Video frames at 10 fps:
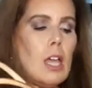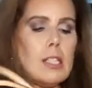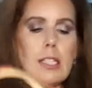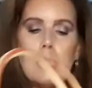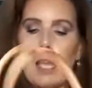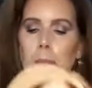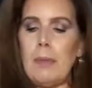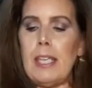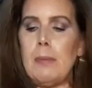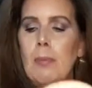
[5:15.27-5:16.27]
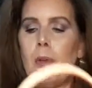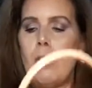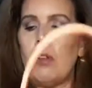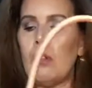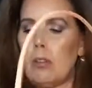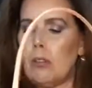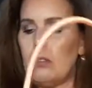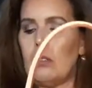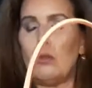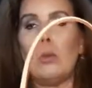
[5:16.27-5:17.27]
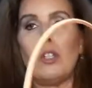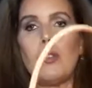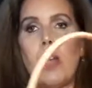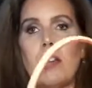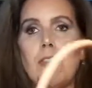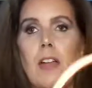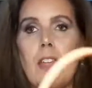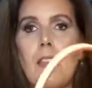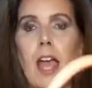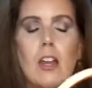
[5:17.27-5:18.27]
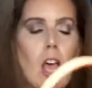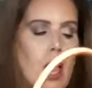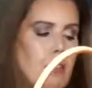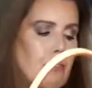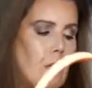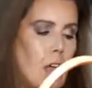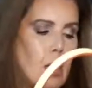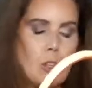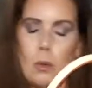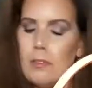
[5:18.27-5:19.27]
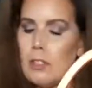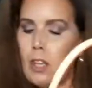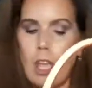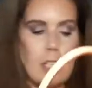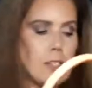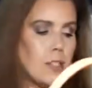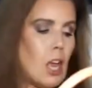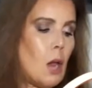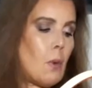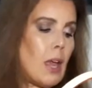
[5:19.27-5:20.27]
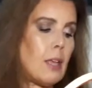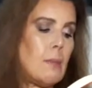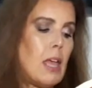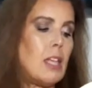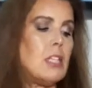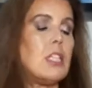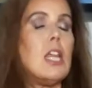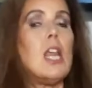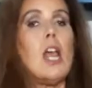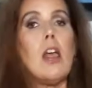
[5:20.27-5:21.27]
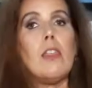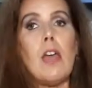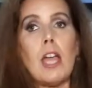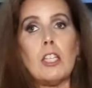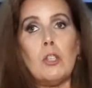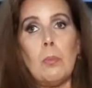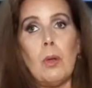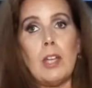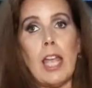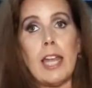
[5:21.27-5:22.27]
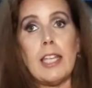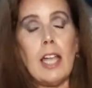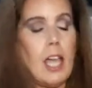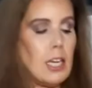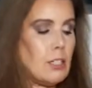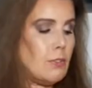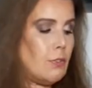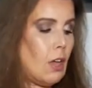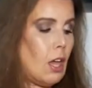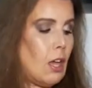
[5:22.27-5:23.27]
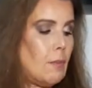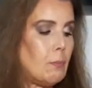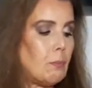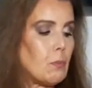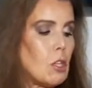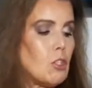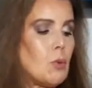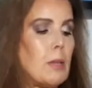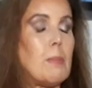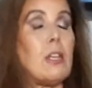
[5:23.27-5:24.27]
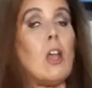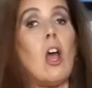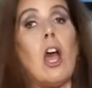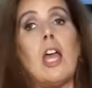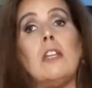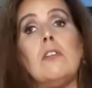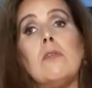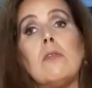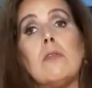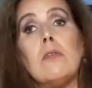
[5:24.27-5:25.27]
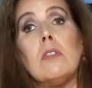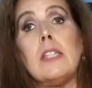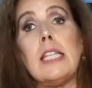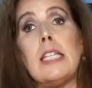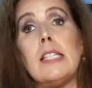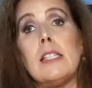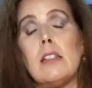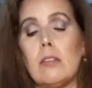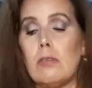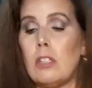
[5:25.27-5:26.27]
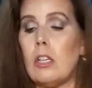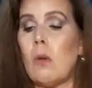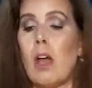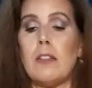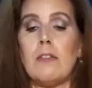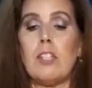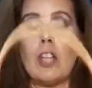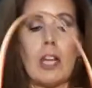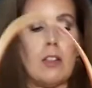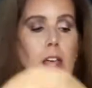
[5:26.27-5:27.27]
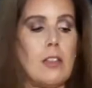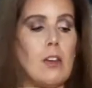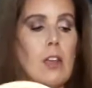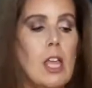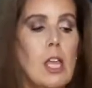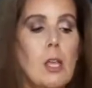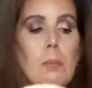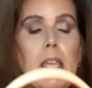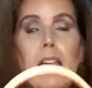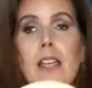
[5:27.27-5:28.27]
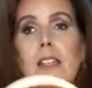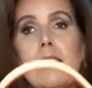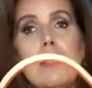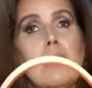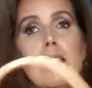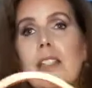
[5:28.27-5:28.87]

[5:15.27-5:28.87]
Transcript: Some people will try to fight that off. Louis Vuitton does not recommend that you put any kind of treatment on these, you know, on the vachetta leather, because